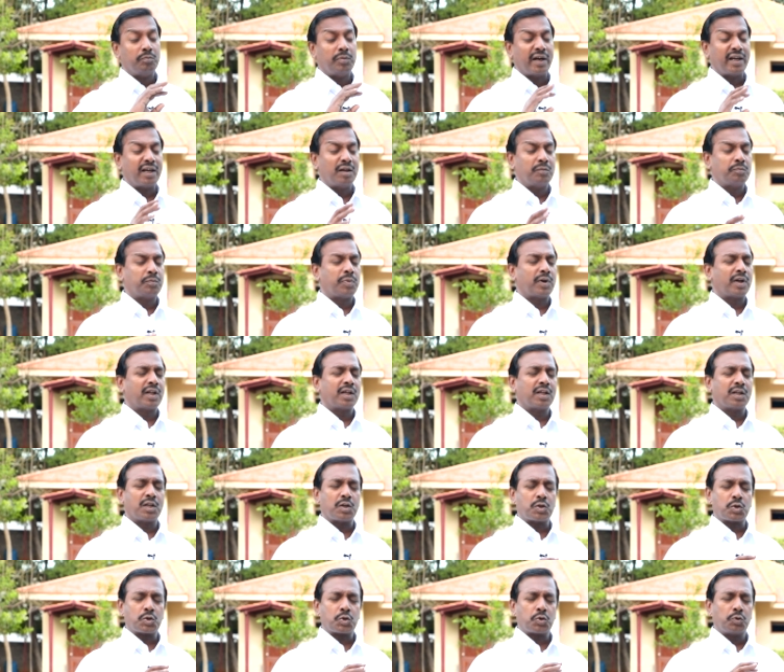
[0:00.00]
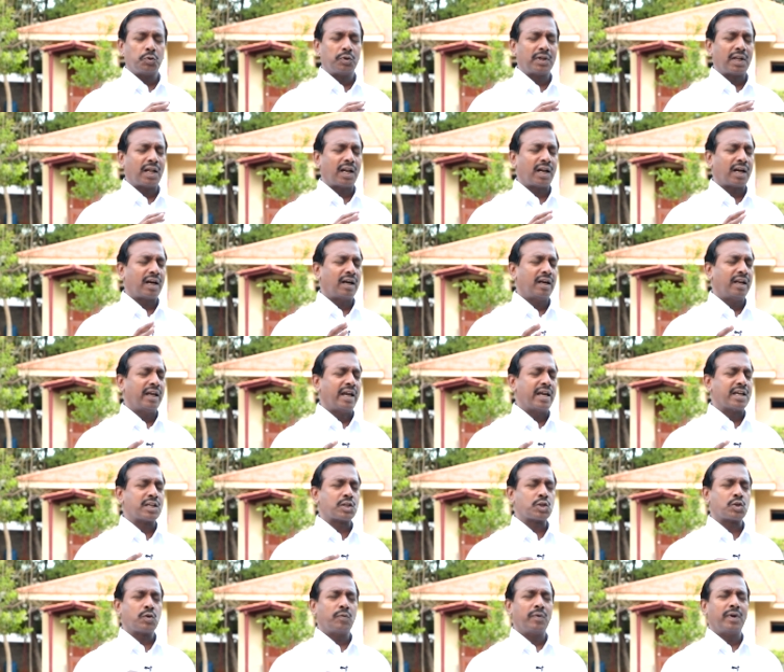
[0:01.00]
Let the situations in which they
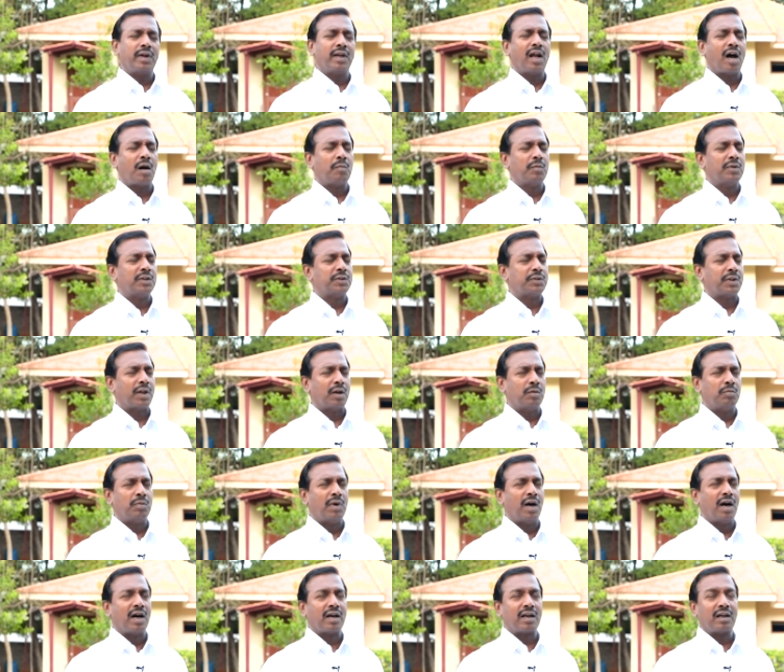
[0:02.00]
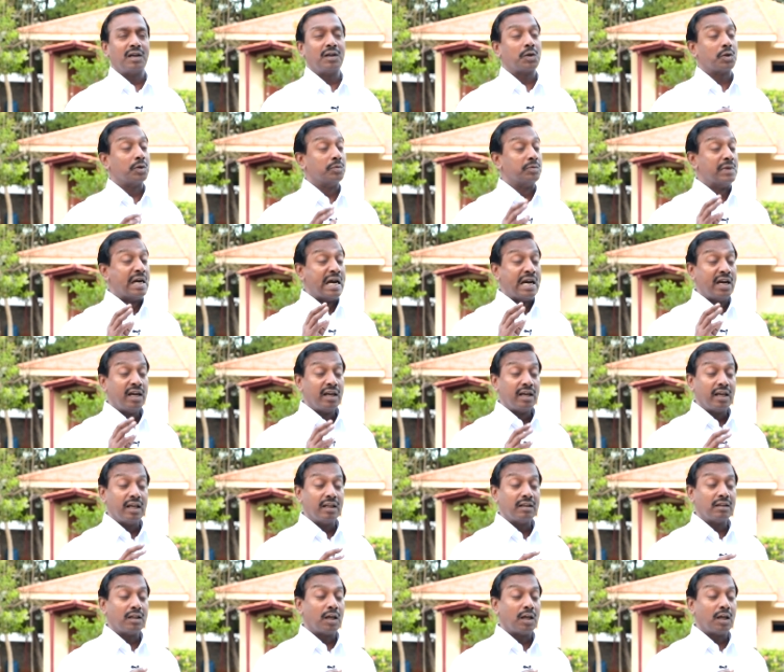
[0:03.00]
fear be changed in the name of Jesus.